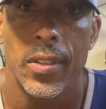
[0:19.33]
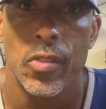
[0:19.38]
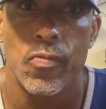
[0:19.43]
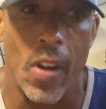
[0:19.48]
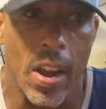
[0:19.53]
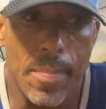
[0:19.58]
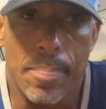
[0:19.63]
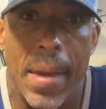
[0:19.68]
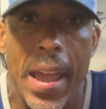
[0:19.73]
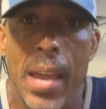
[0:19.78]

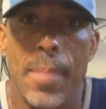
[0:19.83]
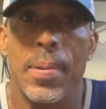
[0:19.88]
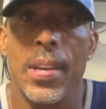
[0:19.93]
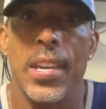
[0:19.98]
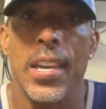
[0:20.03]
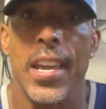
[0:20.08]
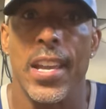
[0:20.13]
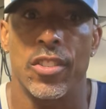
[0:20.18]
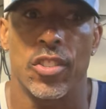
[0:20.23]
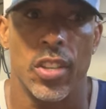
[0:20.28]
Right?
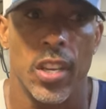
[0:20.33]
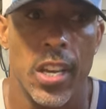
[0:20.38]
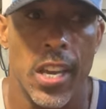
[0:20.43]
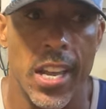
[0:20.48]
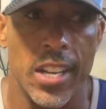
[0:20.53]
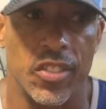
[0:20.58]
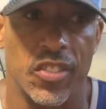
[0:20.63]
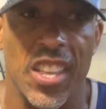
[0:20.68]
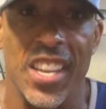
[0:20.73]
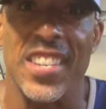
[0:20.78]
Maybe it's
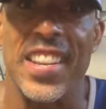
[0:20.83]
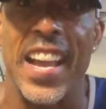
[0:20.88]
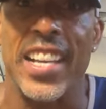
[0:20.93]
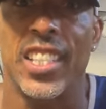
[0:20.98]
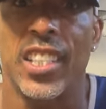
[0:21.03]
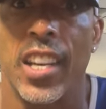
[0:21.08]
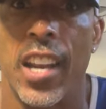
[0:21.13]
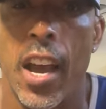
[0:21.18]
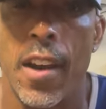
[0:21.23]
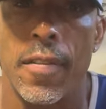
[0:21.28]
the
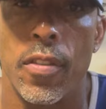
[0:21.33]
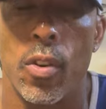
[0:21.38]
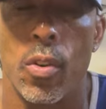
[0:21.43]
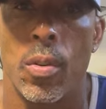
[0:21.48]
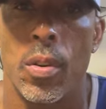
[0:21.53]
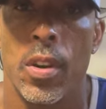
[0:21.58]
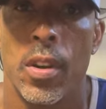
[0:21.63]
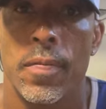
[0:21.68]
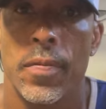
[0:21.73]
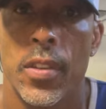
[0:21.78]
next
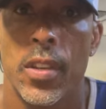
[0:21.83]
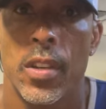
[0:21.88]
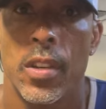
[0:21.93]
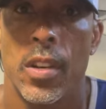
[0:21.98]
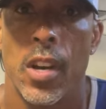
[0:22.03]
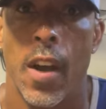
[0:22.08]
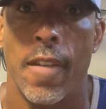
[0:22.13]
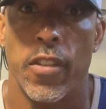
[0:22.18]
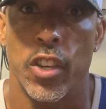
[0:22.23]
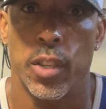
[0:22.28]
level
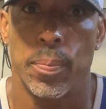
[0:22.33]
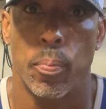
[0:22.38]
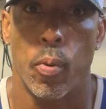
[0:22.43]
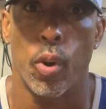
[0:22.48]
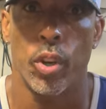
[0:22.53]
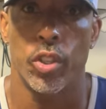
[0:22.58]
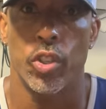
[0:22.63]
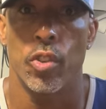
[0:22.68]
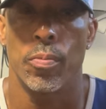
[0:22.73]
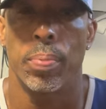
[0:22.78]
of a
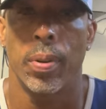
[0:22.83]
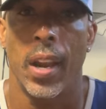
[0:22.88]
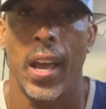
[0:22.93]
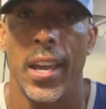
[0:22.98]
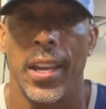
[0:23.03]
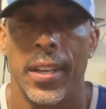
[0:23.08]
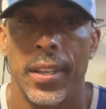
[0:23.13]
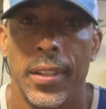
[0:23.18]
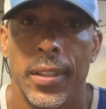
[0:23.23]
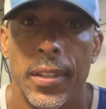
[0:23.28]
sport you
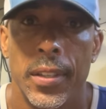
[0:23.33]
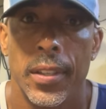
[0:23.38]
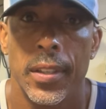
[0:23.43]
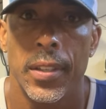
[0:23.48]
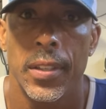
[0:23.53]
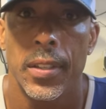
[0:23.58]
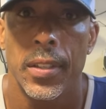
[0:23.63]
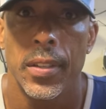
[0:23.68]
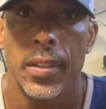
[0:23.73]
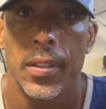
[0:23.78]
play.
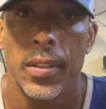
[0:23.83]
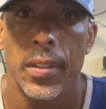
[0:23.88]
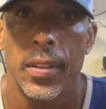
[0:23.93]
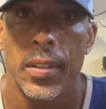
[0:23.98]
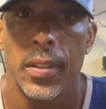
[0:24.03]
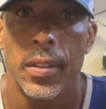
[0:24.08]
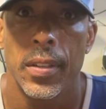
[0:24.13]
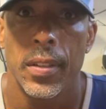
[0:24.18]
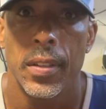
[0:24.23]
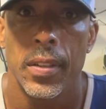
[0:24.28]

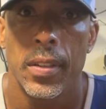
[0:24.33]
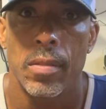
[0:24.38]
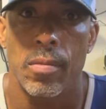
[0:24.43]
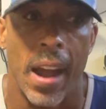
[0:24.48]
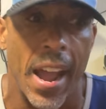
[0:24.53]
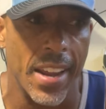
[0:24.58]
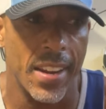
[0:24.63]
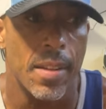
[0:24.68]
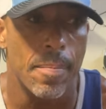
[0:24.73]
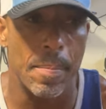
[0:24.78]

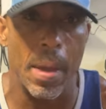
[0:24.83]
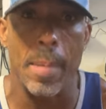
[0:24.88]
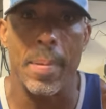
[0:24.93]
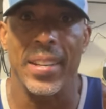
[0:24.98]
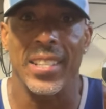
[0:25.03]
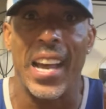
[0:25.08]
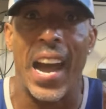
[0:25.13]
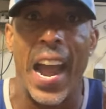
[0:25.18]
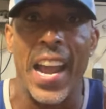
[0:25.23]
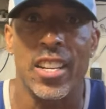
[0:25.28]
Right? Maybe
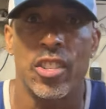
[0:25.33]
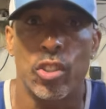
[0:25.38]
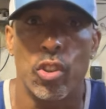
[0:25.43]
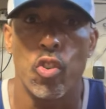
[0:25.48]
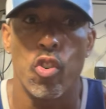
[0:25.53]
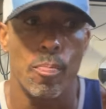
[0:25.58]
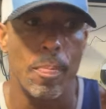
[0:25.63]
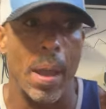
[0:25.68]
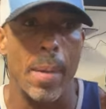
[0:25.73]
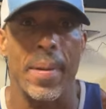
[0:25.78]
it's high
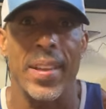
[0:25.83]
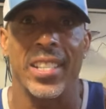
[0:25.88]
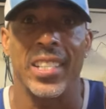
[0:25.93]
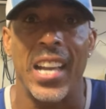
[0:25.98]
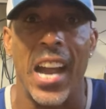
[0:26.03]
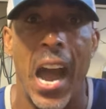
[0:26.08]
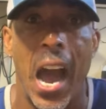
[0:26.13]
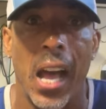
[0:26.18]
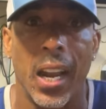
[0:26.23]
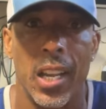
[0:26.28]
school, maybe it's
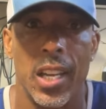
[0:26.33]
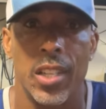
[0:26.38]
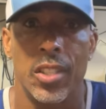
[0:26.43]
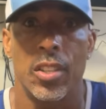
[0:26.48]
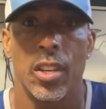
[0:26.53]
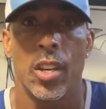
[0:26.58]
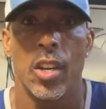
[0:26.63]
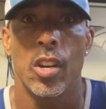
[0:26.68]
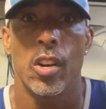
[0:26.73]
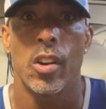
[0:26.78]
college,
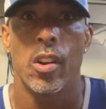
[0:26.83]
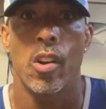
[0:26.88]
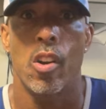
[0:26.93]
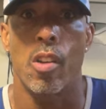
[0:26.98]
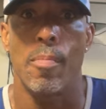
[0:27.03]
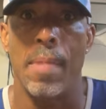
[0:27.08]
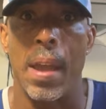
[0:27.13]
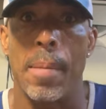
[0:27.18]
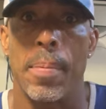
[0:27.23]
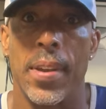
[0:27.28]

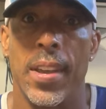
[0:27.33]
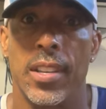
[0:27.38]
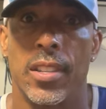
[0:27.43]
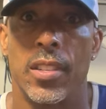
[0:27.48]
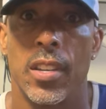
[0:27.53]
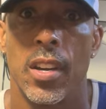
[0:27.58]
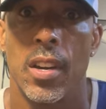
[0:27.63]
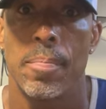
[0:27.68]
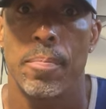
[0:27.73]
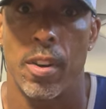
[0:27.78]
or maybe
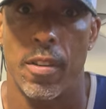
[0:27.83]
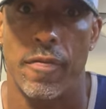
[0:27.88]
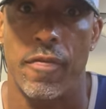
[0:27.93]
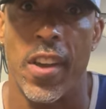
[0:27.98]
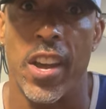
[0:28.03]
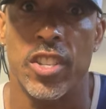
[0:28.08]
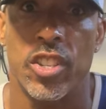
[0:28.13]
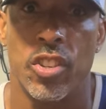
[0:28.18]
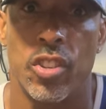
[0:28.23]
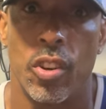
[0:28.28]
it's
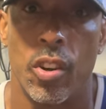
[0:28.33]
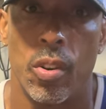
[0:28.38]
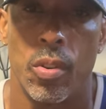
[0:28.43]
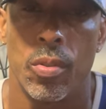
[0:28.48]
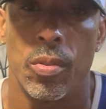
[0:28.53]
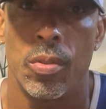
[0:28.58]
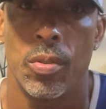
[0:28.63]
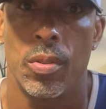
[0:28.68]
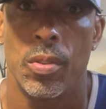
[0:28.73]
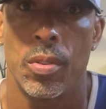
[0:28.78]
professional.